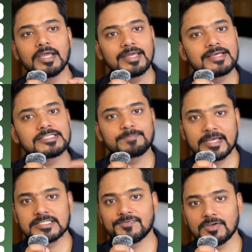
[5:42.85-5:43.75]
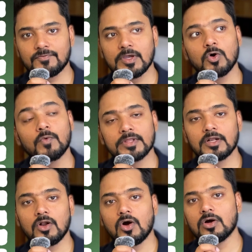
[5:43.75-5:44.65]
in a specific way over
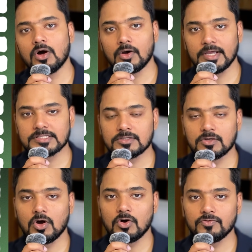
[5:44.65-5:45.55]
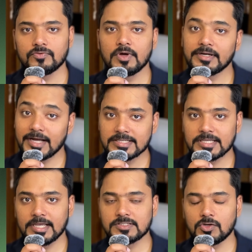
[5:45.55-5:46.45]
the long horizon of task